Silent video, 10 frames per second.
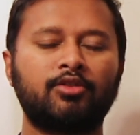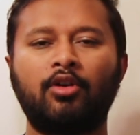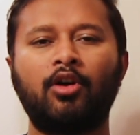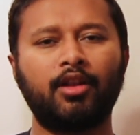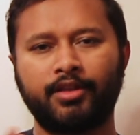So
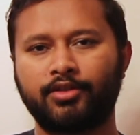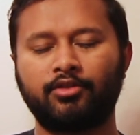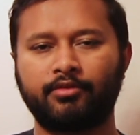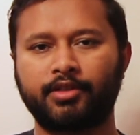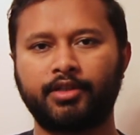all these
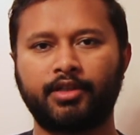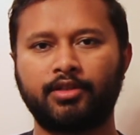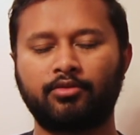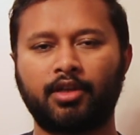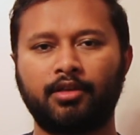
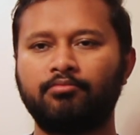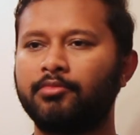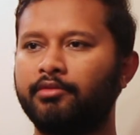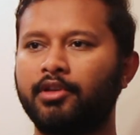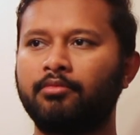universities, okay,
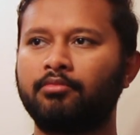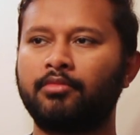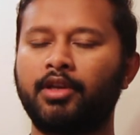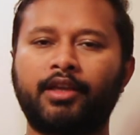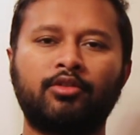even
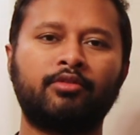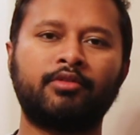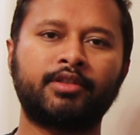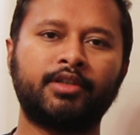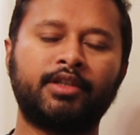like
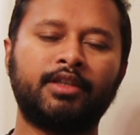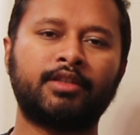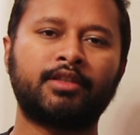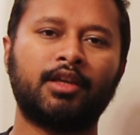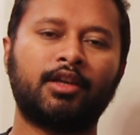universities,